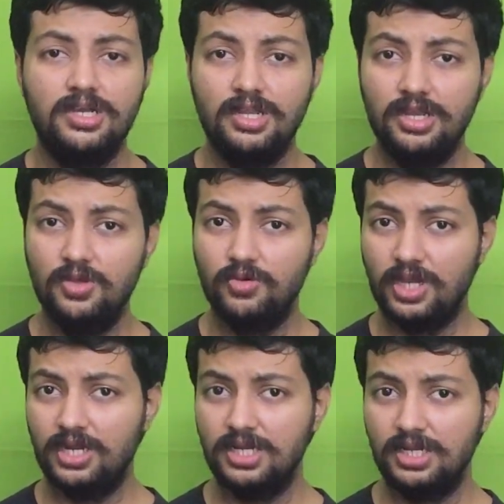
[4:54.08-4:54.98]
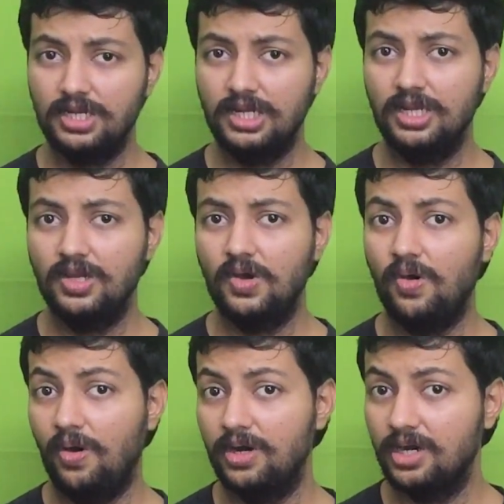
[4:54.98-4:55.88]
new category.
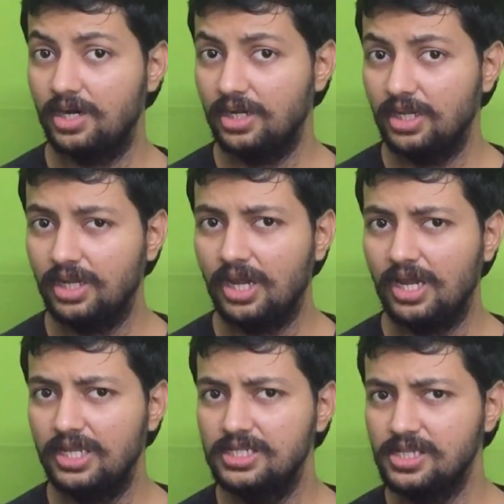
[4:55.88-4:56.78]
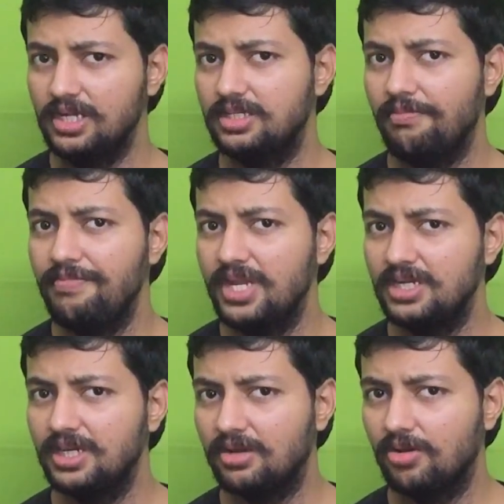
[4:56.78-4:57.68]
Or is it the mini
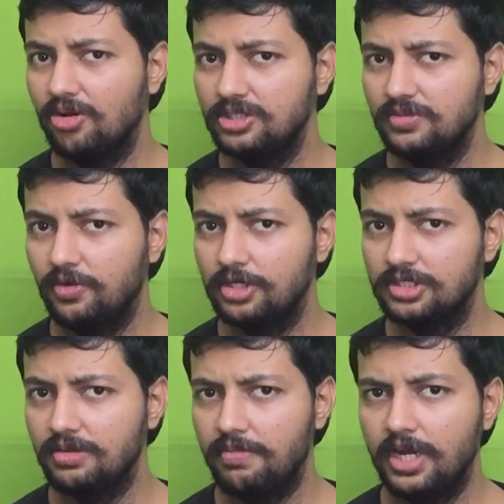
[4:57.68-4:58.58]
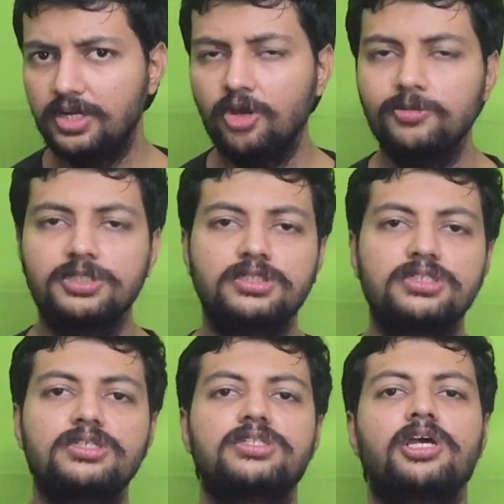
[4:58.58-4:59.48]
technology was the better option?
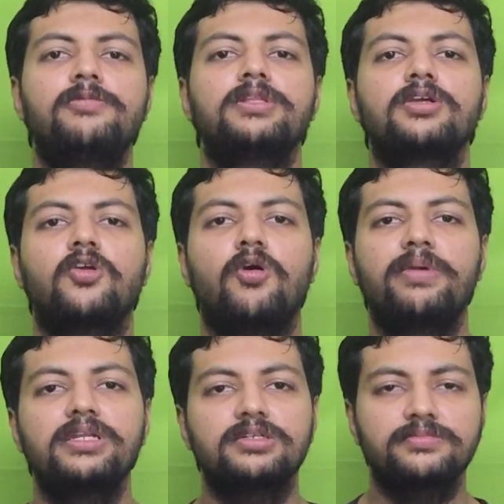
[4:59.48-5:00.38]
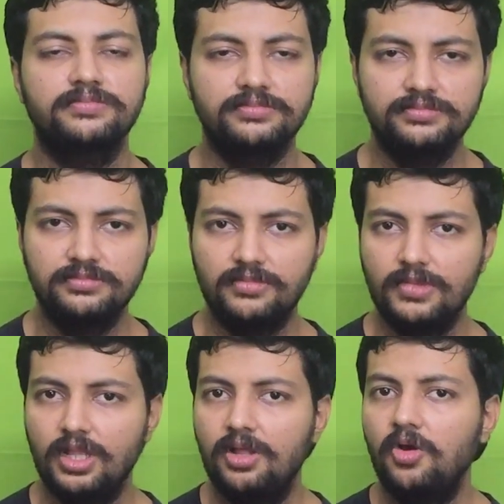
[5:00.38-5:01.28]
Just tell me in the comment.
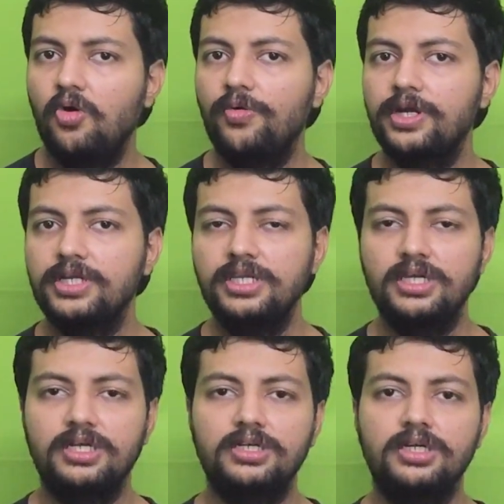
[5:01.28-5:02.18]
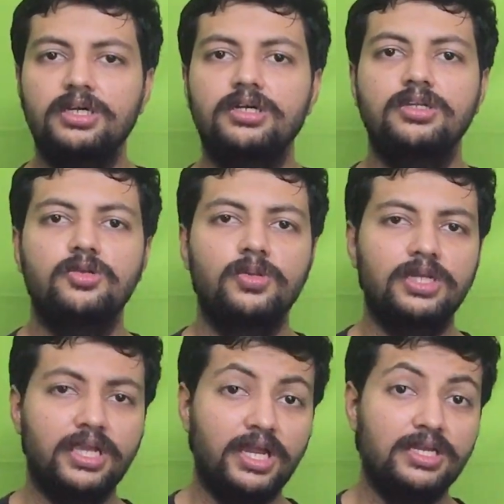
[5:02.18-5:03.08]
over here you will
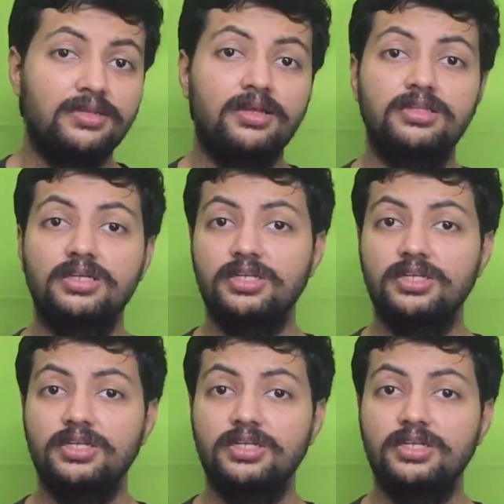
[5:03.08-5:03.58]
get the